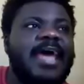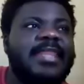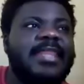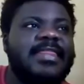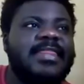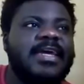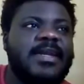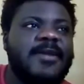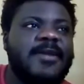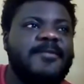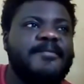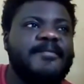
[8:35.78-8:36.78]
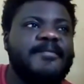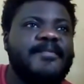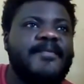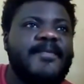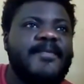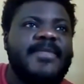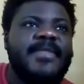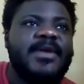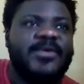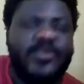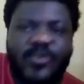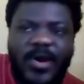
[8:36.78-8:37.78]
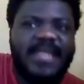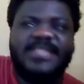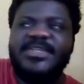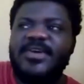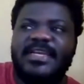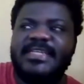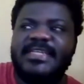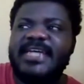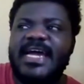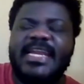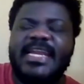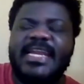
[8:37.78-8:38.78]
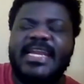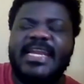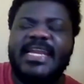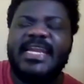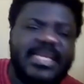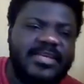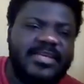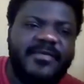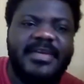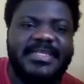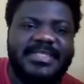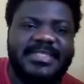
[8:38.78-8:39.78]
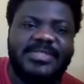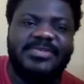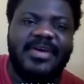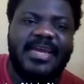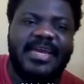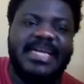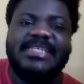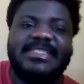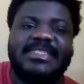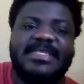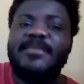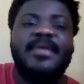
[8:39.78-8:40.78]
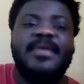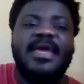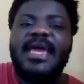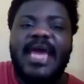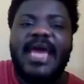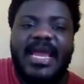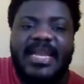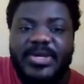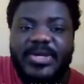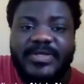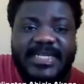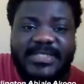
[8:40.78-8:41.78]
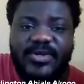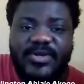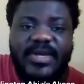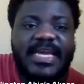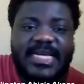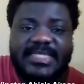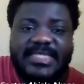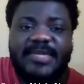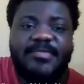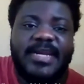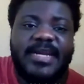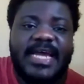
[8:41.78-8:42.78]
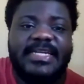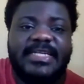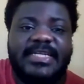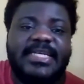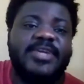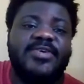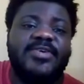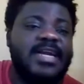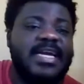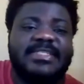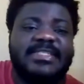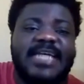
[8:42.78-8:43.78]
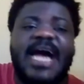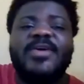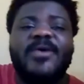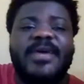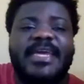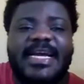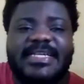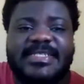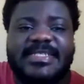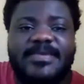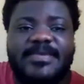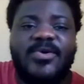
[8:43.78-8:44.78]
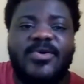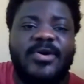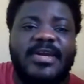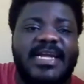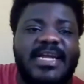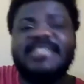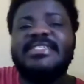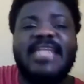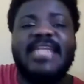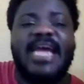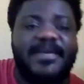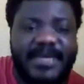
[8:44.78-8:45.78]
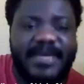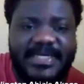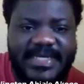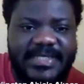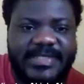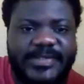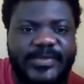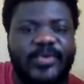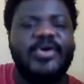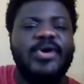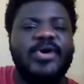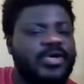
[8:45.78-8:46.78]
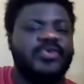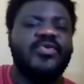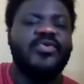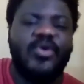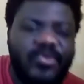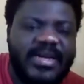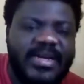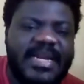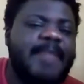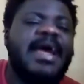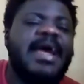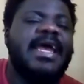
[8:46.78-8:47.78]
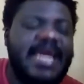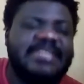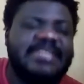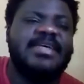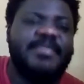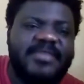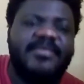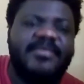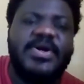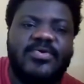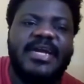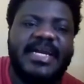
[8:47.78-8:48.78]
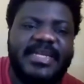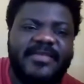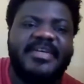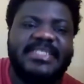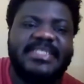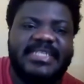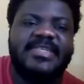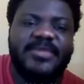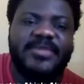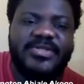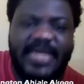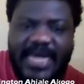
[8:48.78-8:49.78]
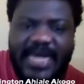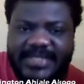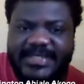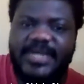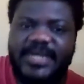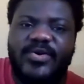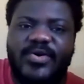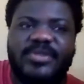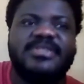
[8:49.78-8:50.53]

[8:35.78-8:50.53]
and then you collect your data and then you feed it into your AI system, and then you test your AI system on that data, and you realize your AI system scored 99%. So you concluded that my AI system is very good at differentiating between cats and dogs.